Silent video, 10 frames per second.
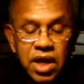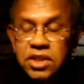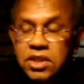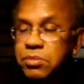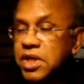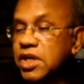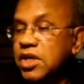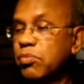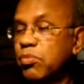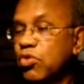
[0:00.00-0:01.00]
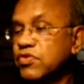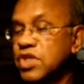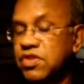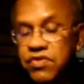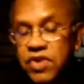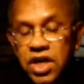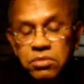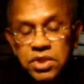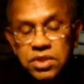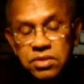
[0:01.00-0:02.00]
ultimately it improves the
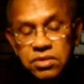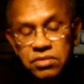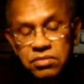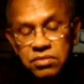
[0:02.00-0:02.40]
environment.